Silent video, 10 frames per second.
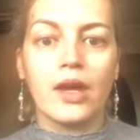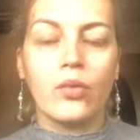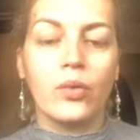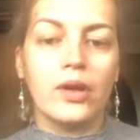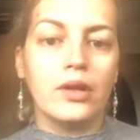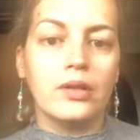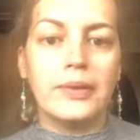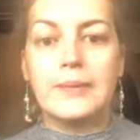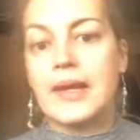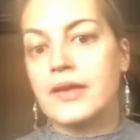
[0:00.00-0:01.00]
will
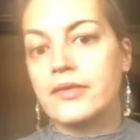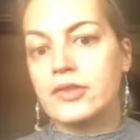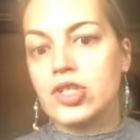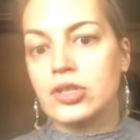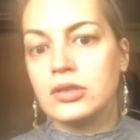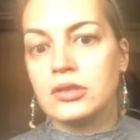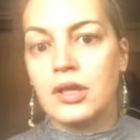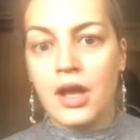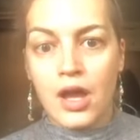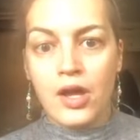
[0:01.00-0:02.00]
be beneficial
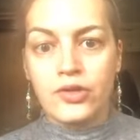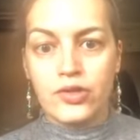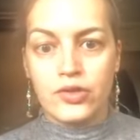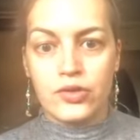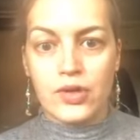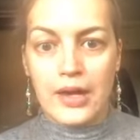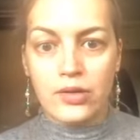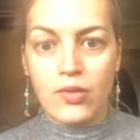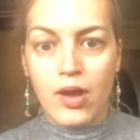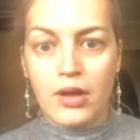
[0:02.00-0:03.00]
to
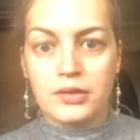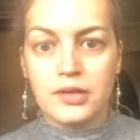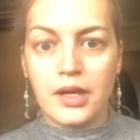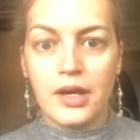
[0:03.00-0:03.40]
anyone